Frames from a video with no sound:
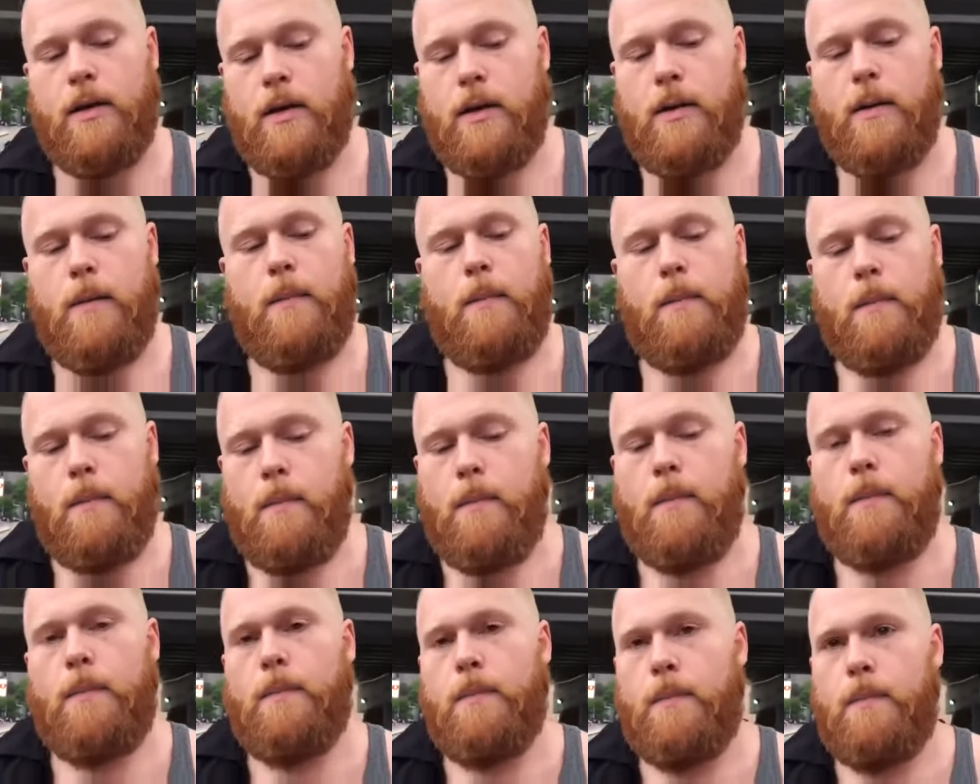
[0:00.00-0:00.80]
But now
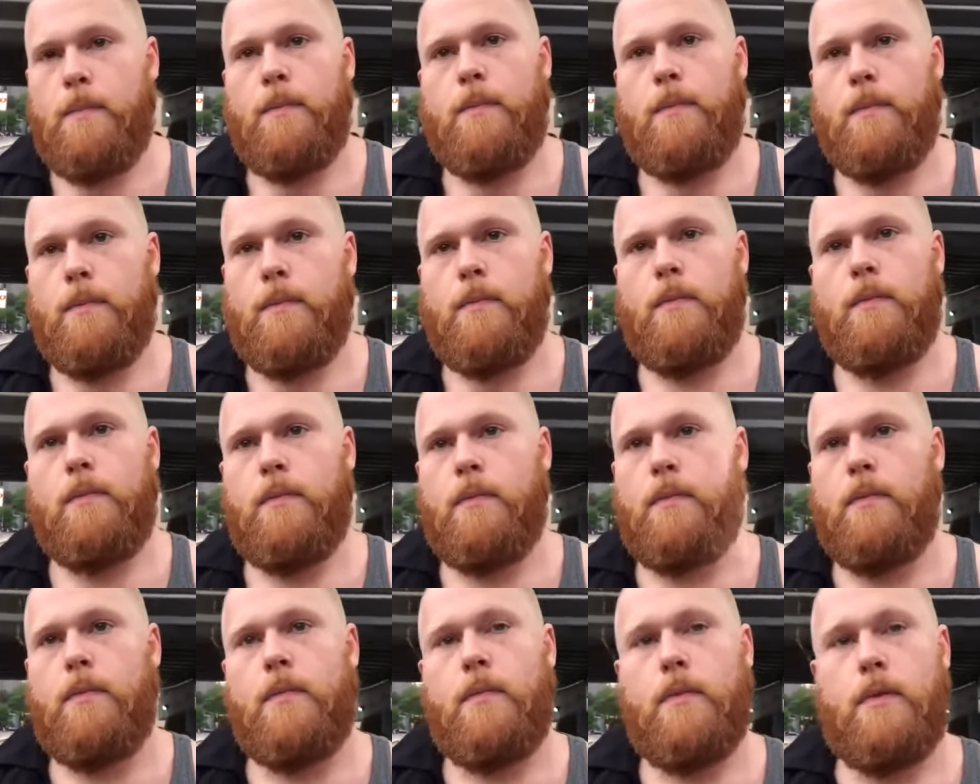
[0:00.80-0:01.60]
you're doing something.
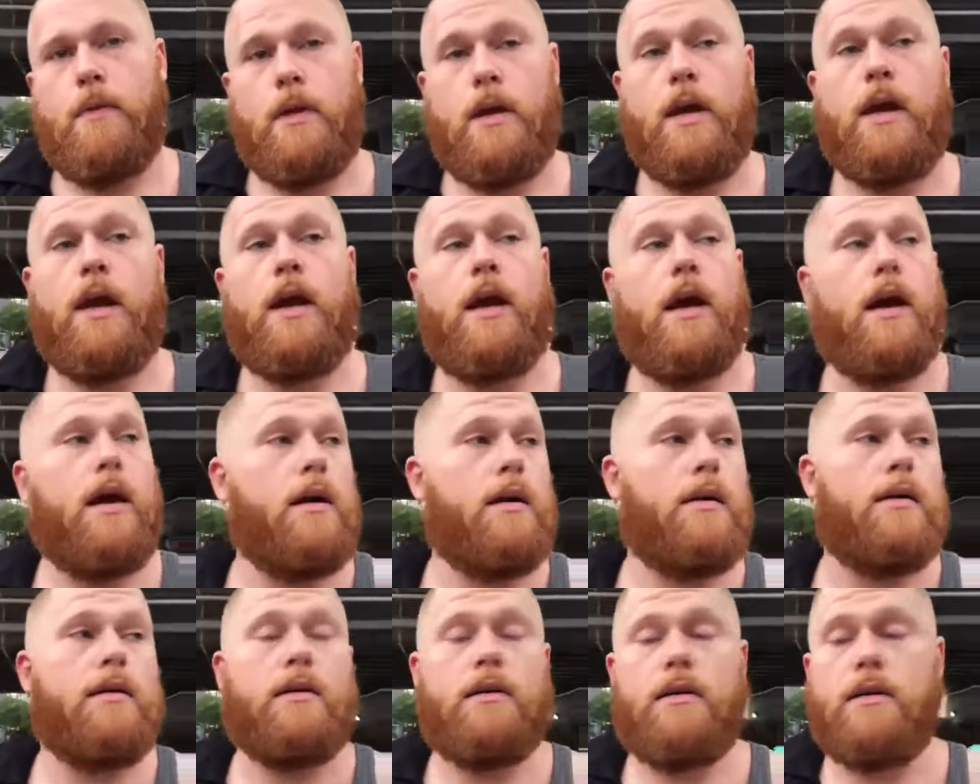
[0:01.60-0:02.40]
Yeah. Now
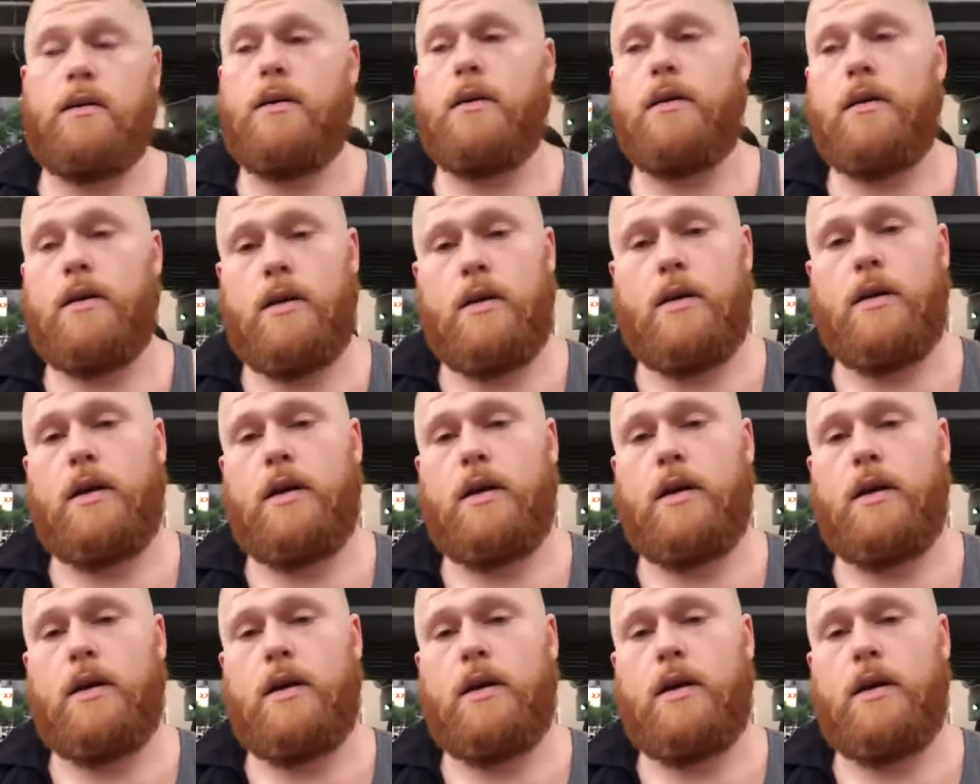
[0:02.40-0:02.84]
you're getting involved.